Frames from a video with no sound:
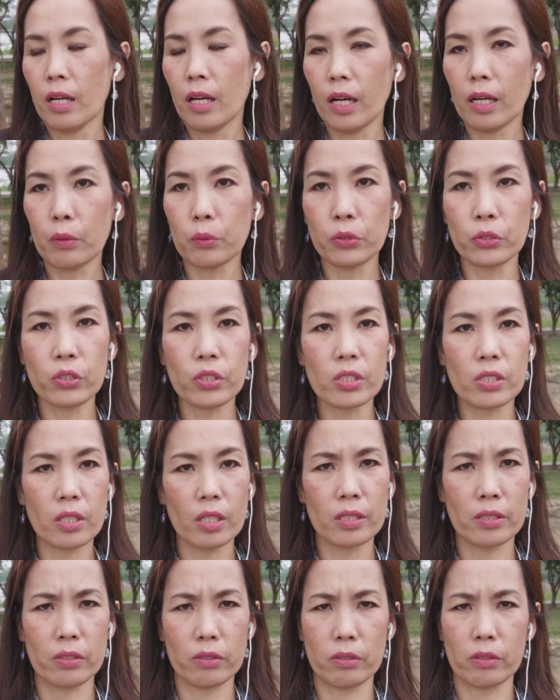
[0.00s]
I was just
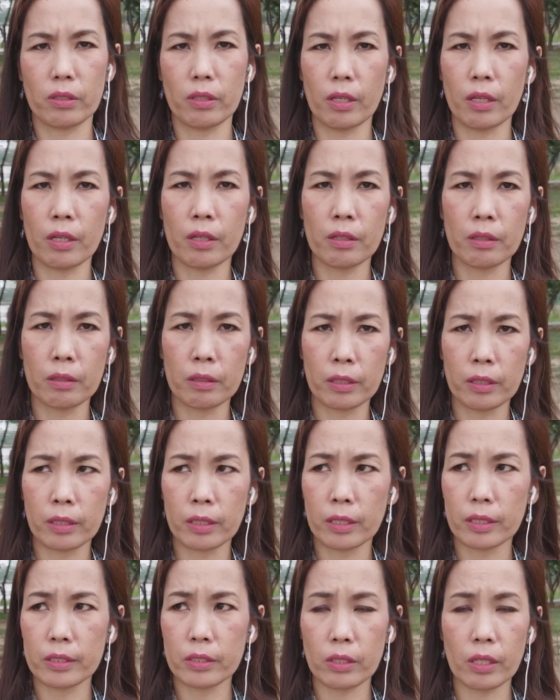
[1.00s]
stare,
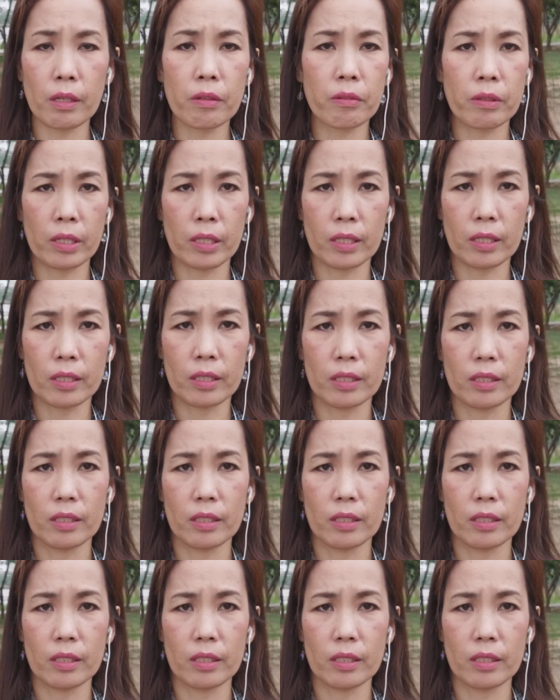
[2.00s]
staring